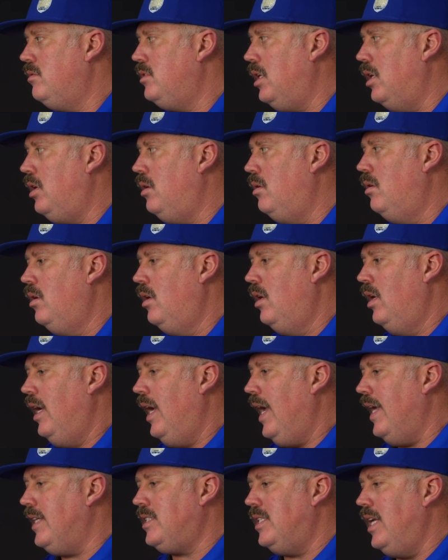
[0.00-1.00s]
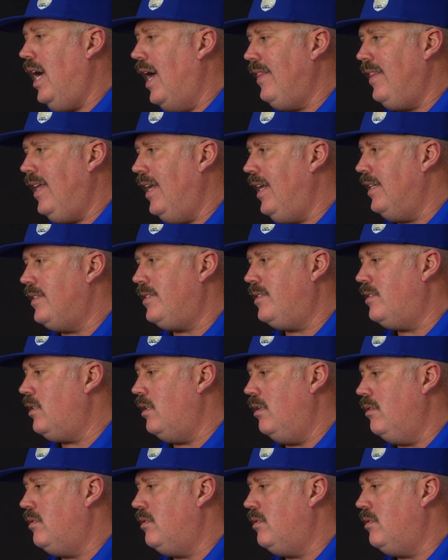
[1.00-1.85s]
So it's not that it's